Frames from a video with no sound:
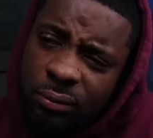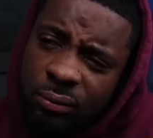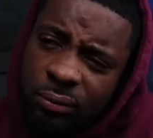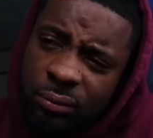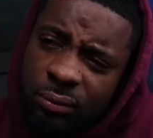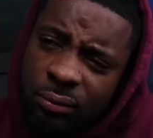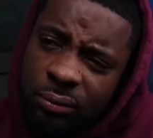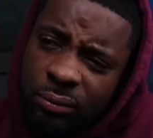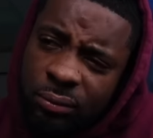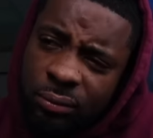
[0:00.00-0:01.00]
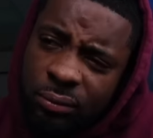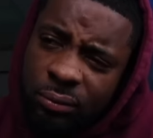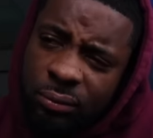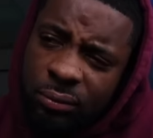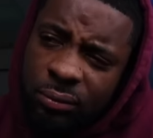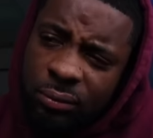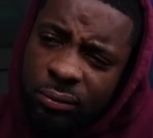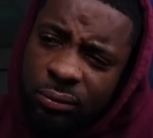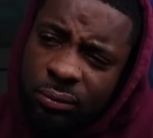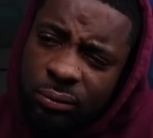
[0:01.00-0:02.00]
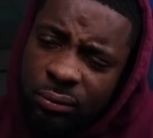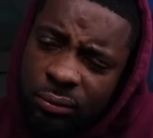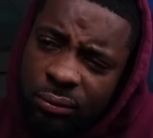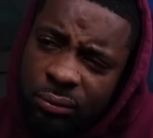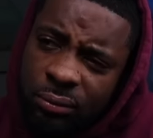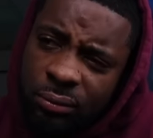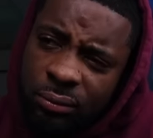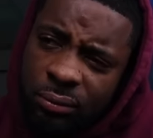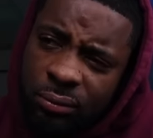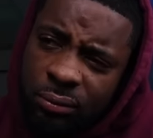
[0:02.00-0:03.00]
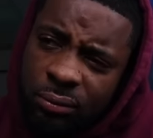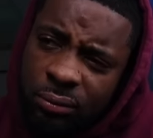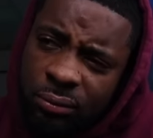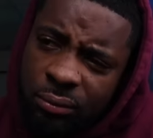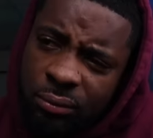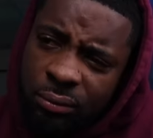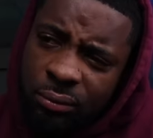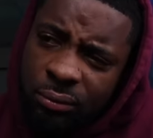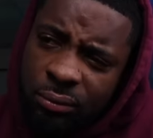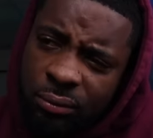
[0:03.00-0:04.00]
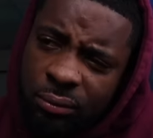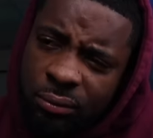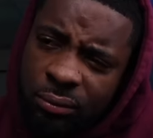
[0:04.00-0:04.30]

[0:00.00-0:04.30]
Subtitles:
(silent)